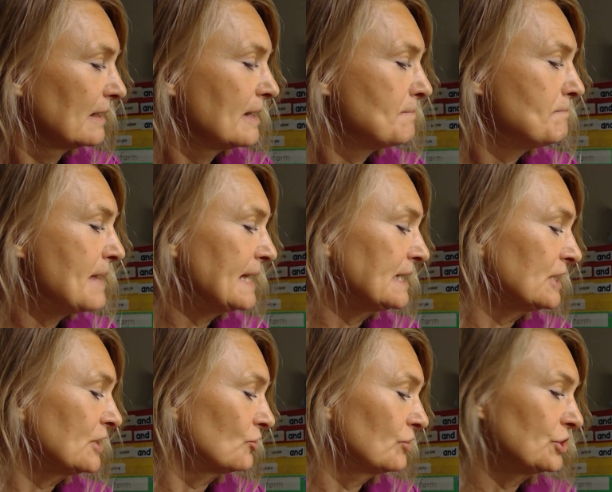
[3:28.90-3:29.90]
Many
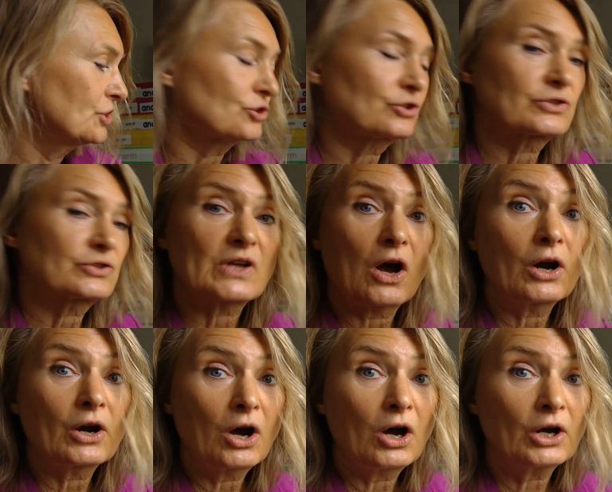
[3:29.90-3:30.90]
creatures are
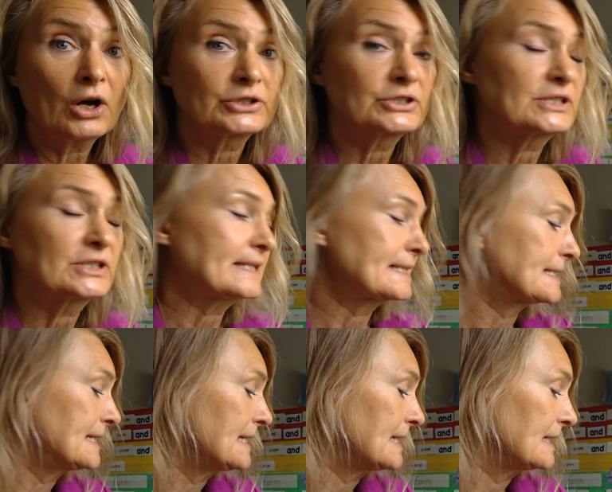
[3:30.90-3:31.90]
hard to
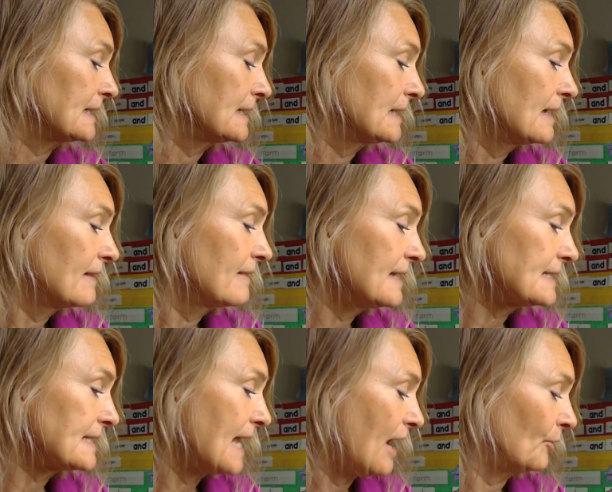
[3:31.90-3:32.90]
see. This
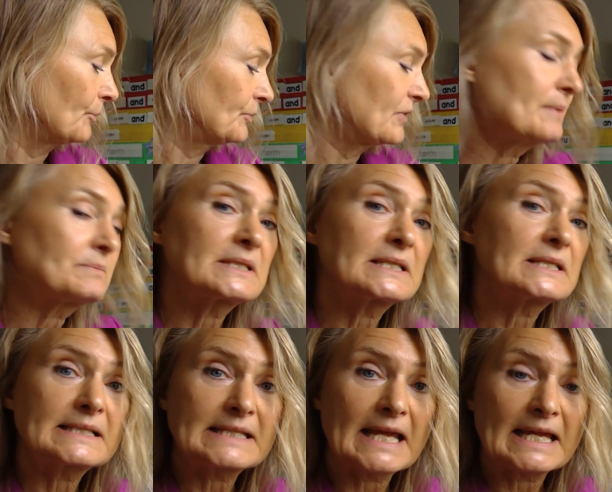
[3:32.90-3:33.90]
helps them to
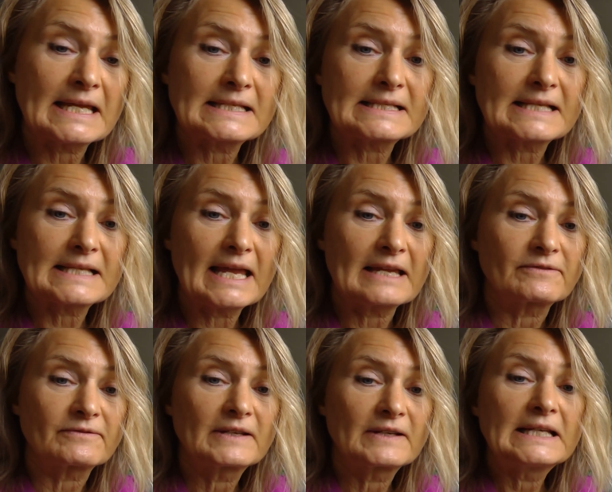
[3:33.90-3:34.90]
stay safe.
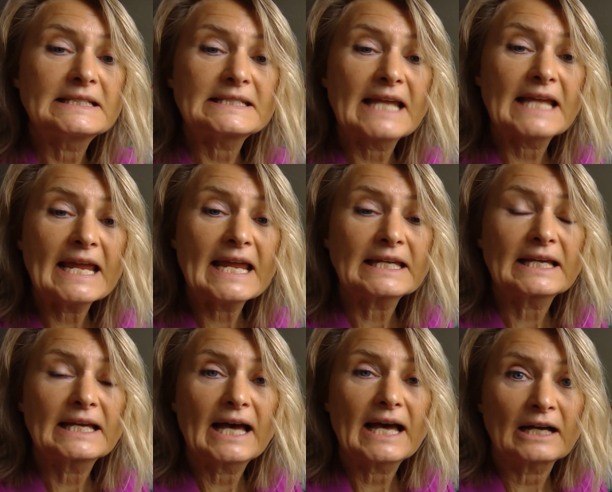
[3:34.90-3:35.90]
Take
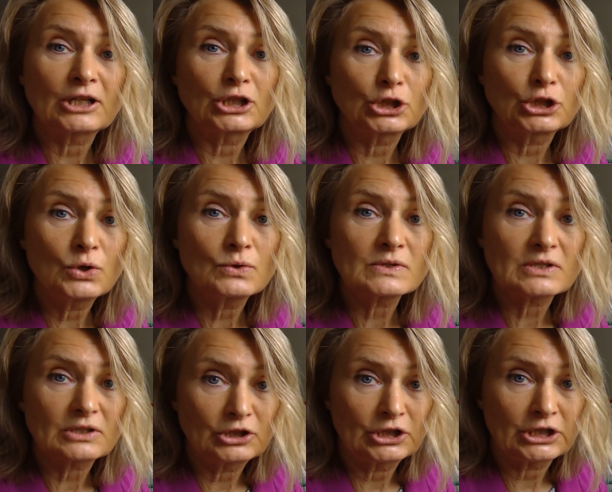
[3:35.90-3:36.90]
a close
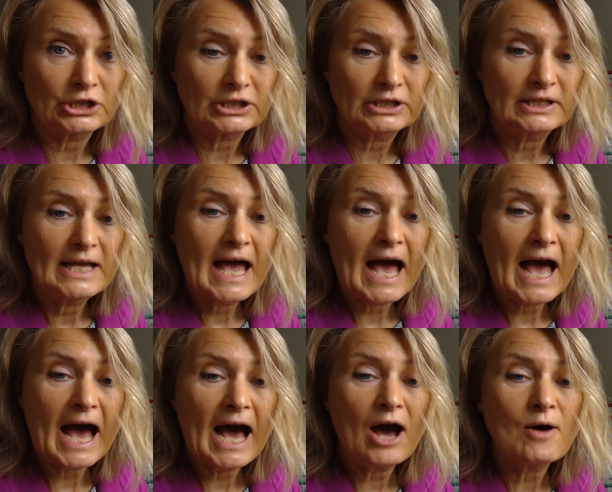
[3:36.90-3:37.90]
look.
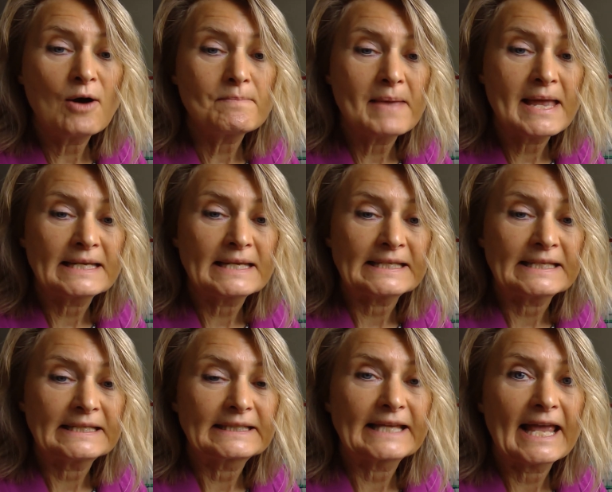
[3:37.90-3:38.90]
How many
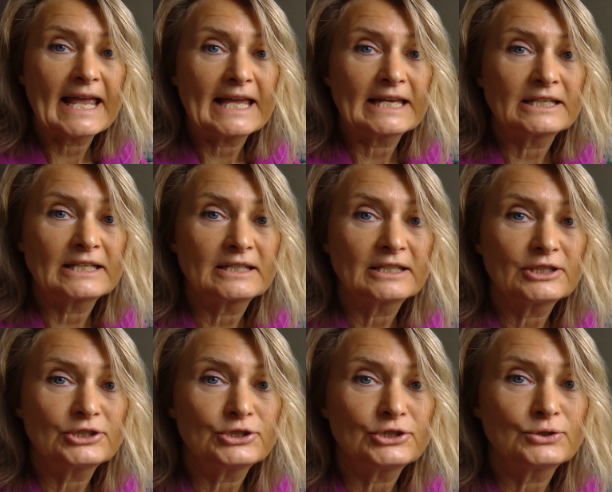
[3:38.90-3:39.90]
can
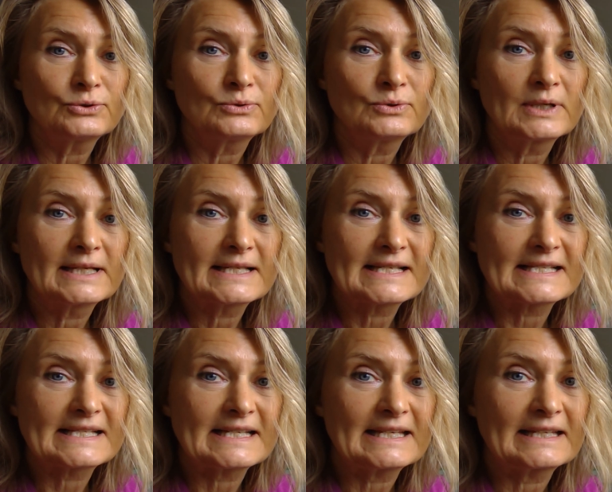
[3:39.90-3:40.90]
you
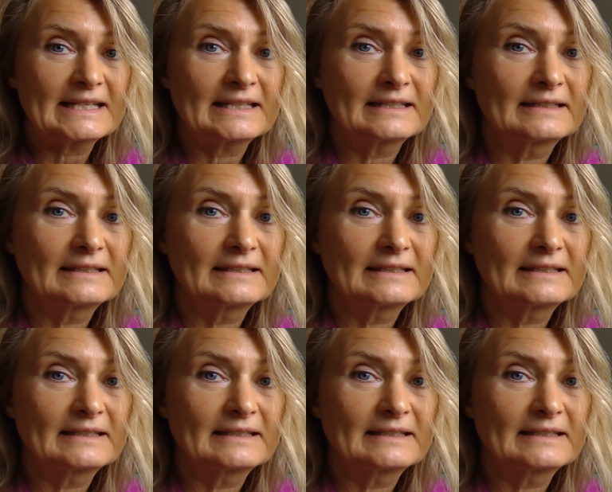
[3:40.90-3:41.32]
see?